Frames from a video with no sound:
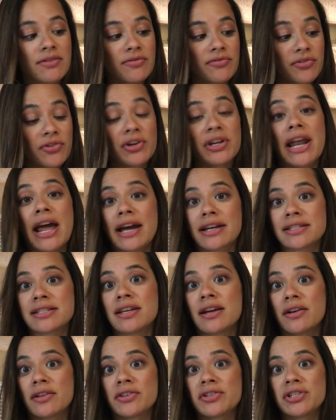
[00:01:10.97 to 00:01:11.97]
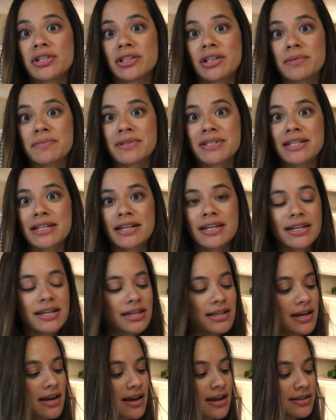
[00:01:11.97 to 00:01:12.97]
for an Axiology
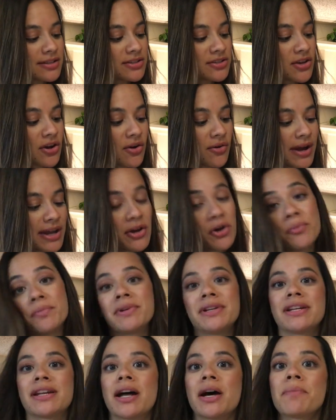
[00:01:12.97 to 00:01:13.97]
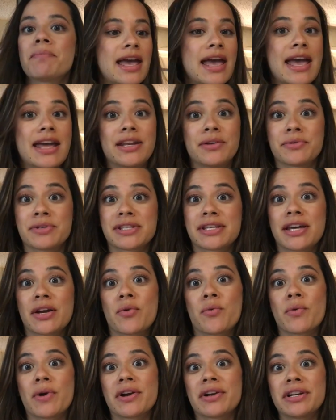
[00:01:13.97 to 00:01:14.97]
lipstick. So I opened it up and it was like,
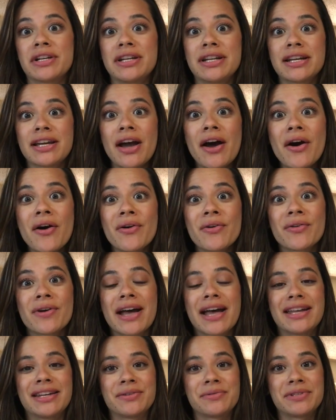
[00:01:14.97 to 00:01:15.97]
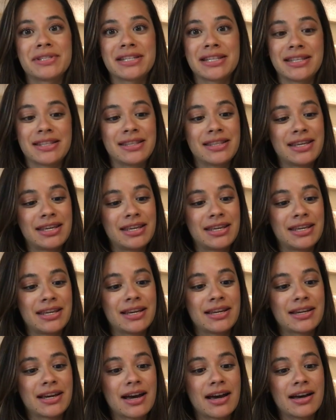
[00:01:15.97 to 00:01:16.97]
where did it go? And it was in
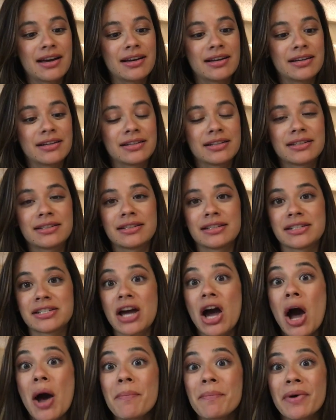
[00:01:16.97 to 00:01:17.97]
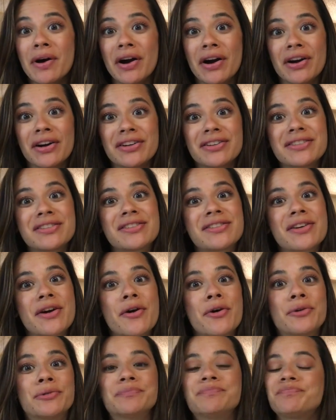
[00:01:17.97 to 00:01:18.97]
the top part.
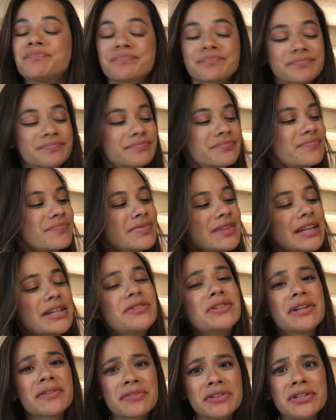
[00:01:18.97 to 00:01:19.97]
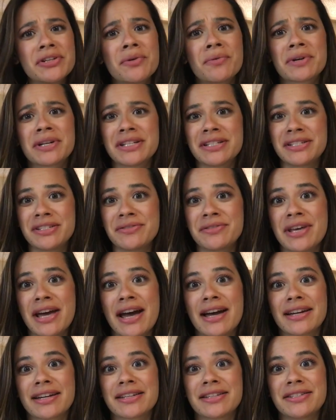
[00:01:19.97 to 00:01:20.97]
So you definitely don't want to do
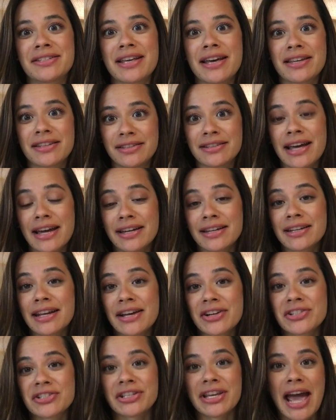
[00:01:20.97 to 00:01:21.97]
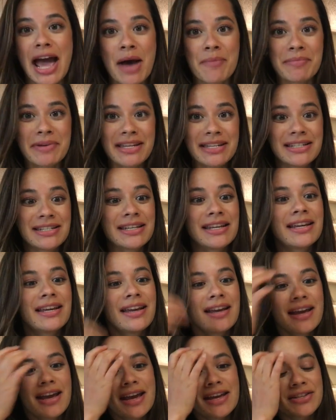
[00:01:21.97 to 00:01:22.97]
that because that can actually happen.
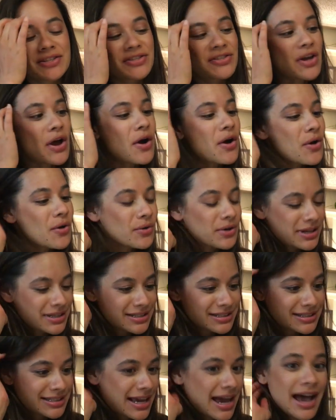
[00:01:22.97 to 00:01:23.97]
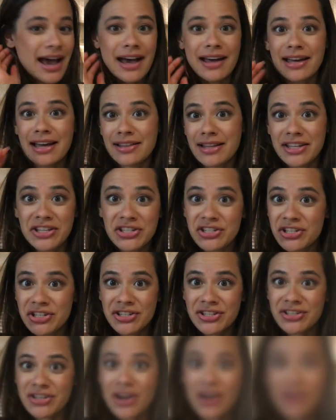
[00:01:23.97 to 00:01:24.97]
So yeah, let's just
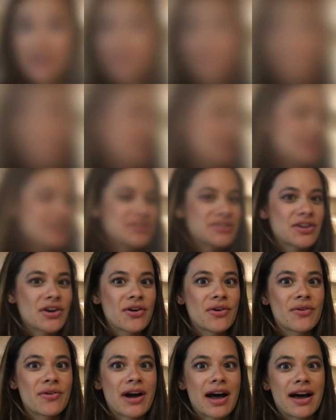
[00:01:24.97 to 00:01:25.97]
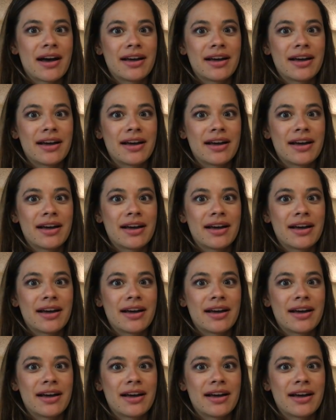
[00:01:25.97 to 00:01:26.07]
start. So